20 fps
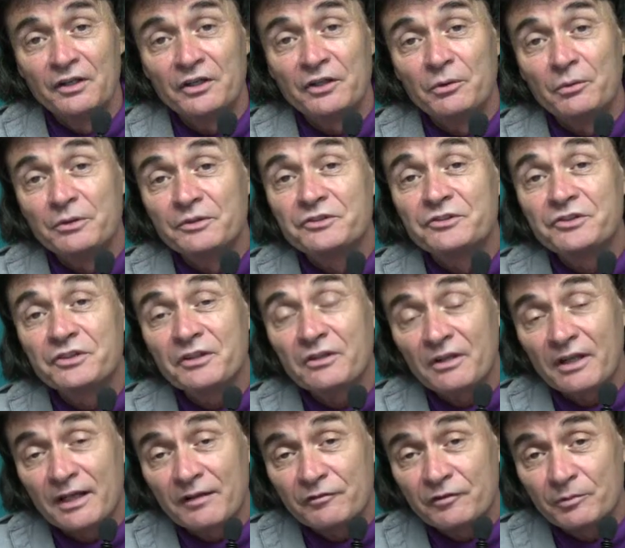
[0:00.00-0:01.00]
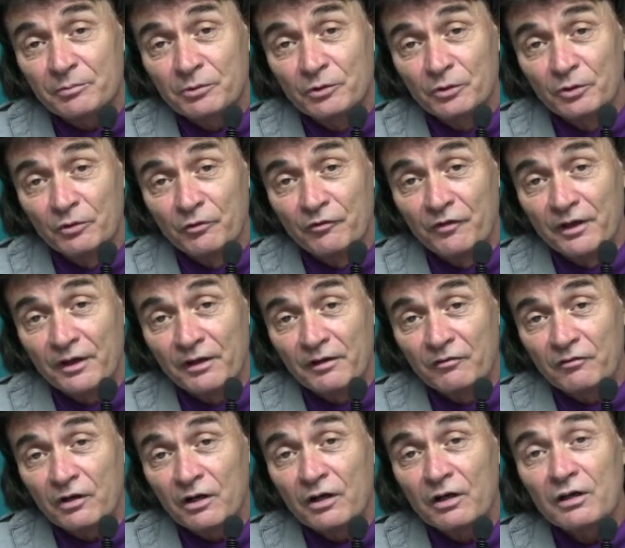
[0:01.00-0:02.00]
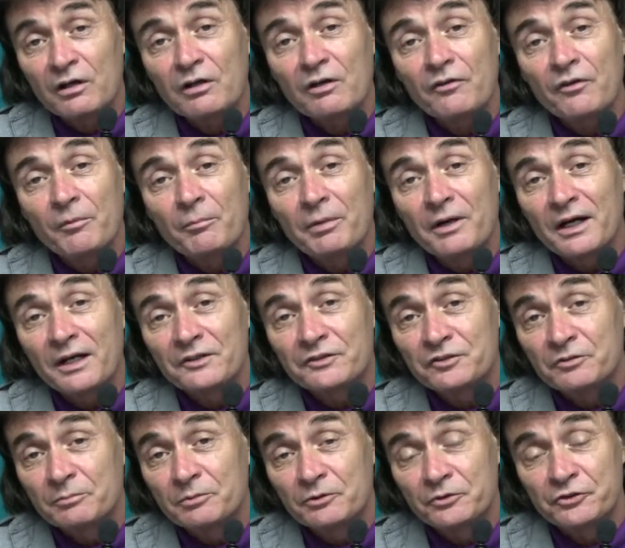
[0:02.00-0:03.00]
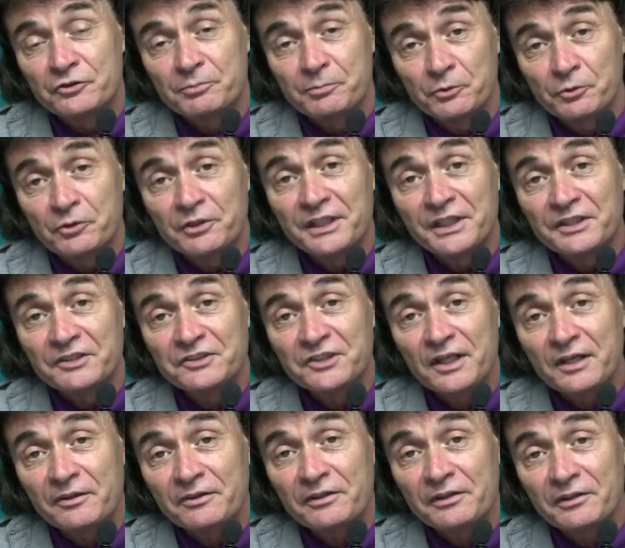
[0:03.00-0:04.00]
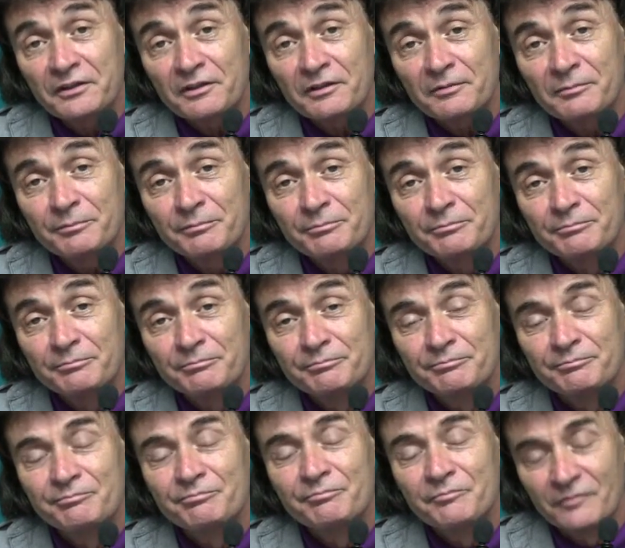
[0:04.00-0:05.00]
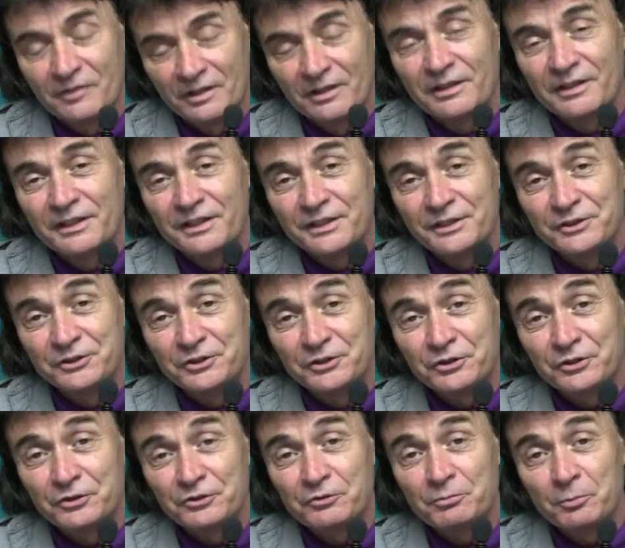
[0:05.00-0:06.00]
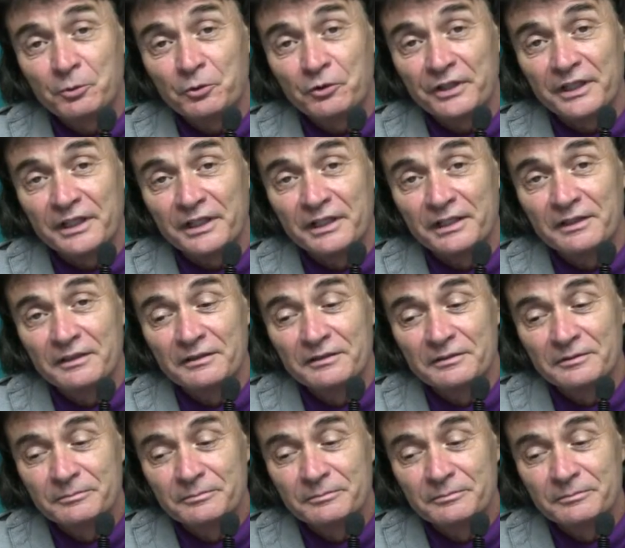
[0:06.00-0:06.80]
you would still have to prove that of all the possible spookies out there, he's your spooky.